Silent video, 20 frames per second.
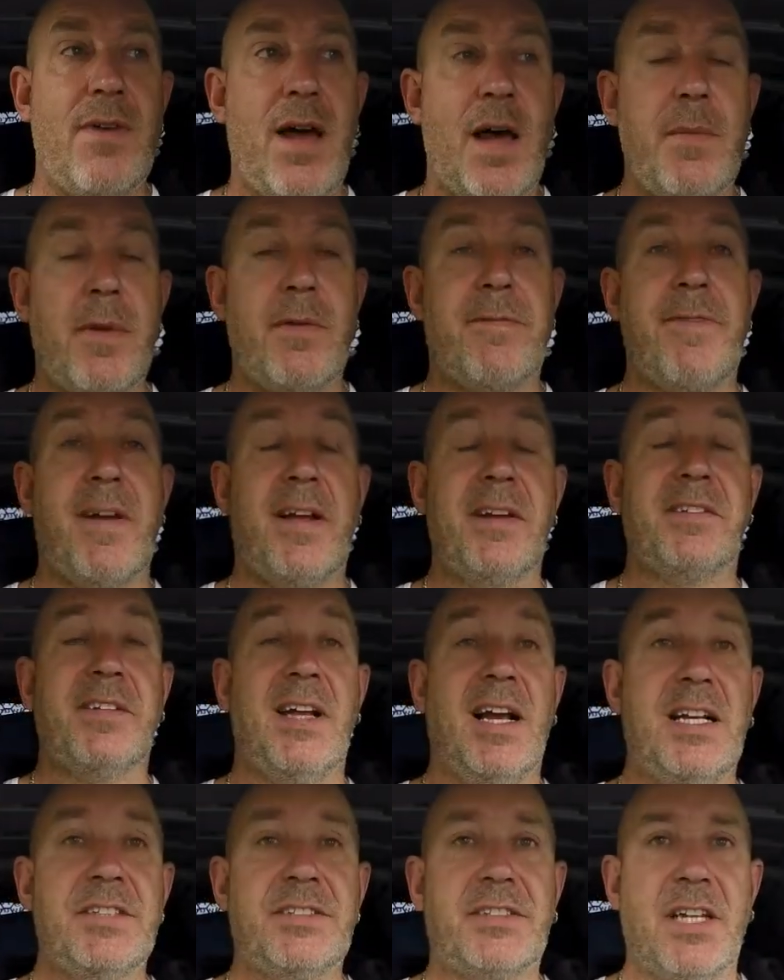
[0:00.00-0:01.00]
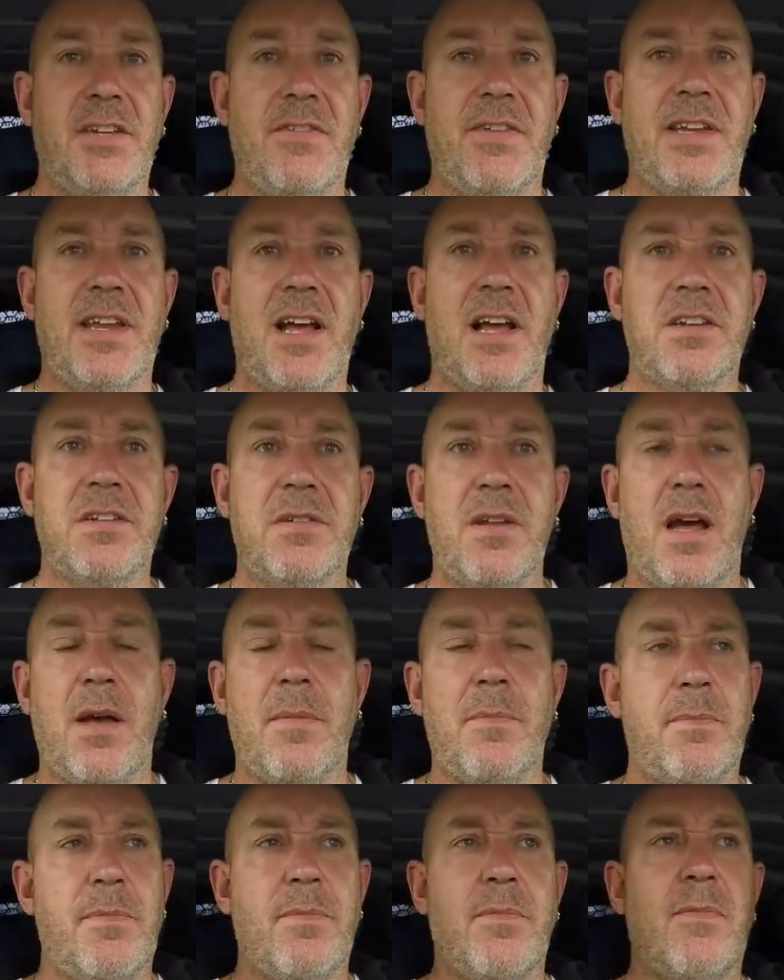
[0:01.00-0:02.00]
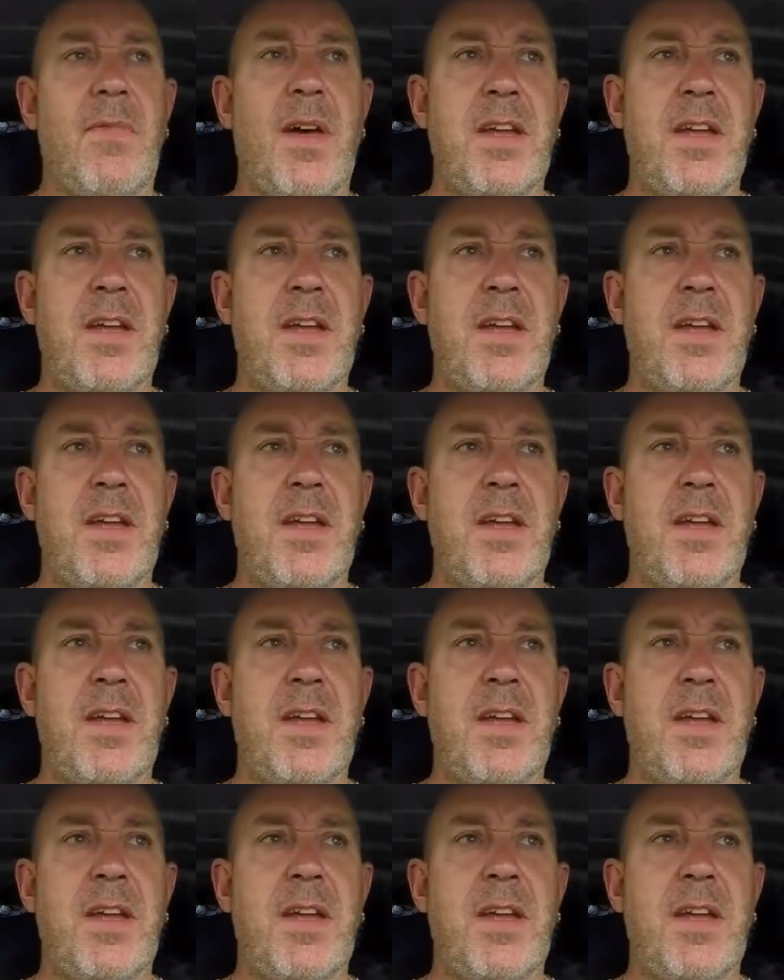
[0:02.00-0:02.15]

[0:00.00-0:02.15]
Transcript: that would be fantastic if he does um,